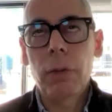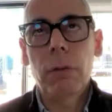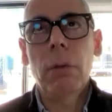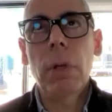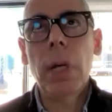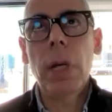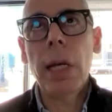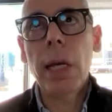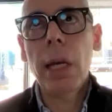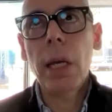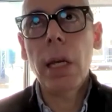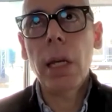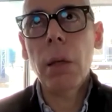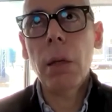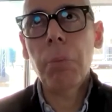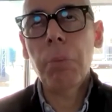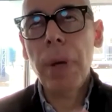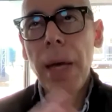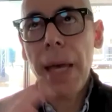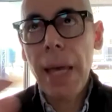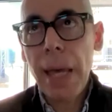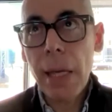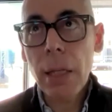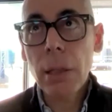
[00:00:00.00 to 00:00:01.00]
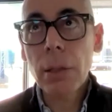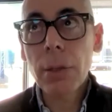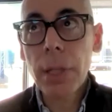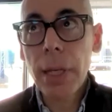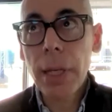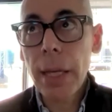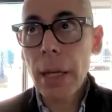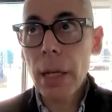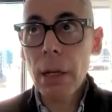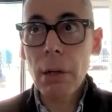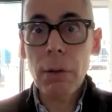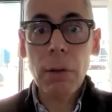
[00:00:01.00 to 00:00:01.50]
a paid
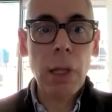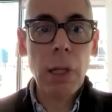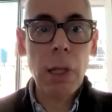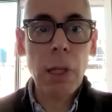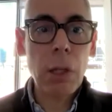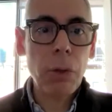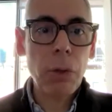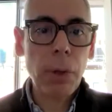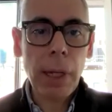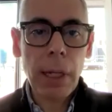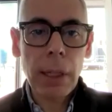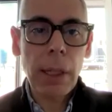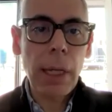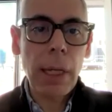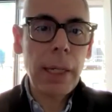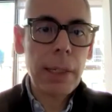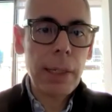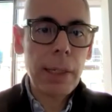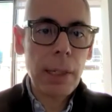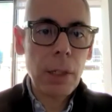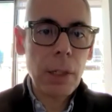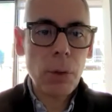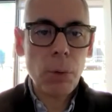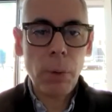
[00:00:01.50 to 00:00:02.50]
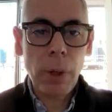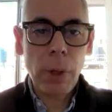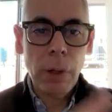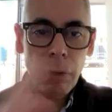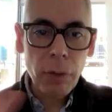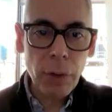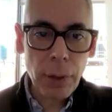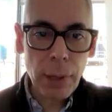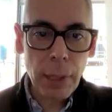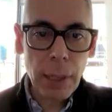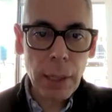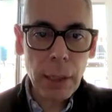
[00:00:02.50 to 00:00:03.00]
tier that you get access to
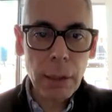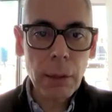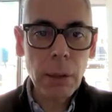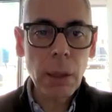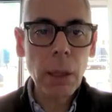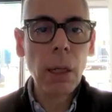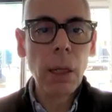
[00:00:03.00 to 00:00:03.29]
everything.